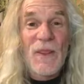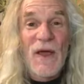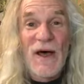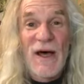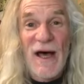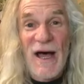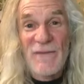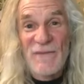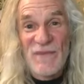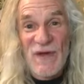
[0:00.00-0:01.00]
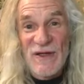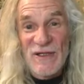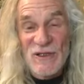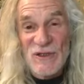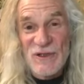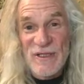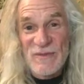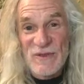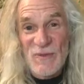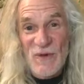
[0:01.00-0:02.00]
Uh, I've done extreme
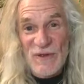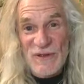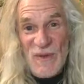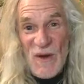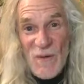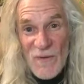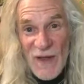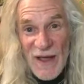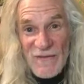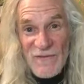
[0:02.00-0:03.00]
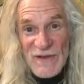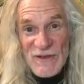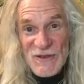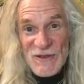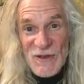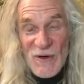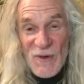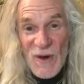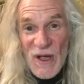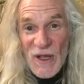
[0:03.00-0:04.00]
sports my whole life, and
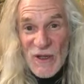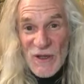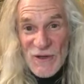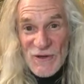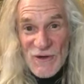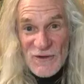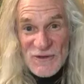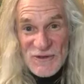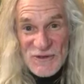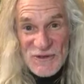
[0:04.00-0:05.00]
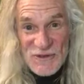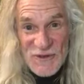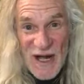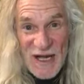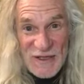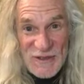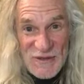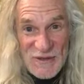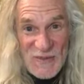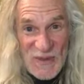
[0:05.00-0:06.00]
so you don't just try
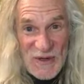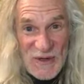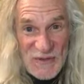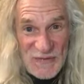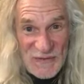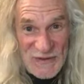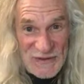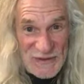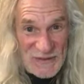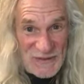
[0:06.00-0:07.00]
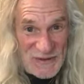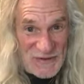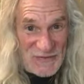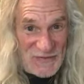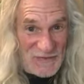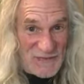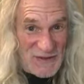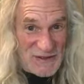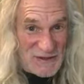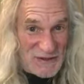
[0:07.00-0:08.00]
new maneuvers when you've
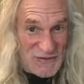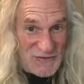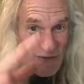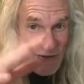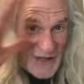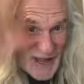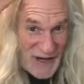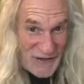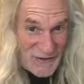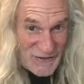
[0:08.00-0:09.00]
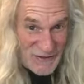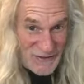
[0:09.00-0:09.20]
once you're in the air.